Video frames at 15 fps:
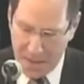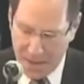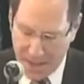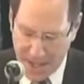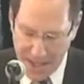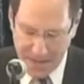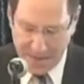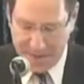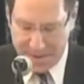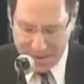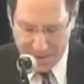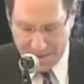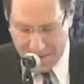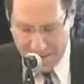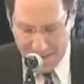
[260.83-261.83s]
the
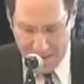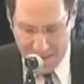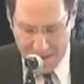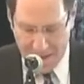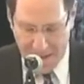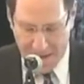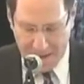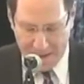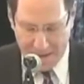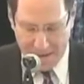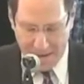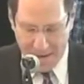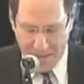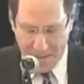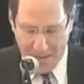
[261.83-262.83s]
cases that
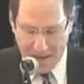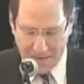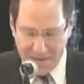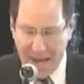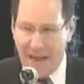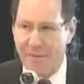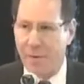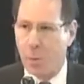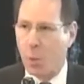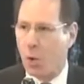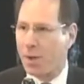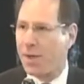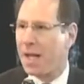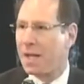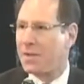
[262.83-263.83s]
things haven't
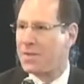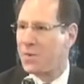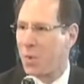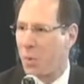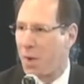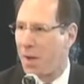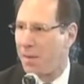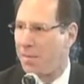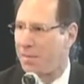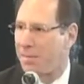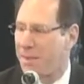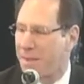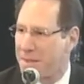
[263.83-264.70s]
worked out so well,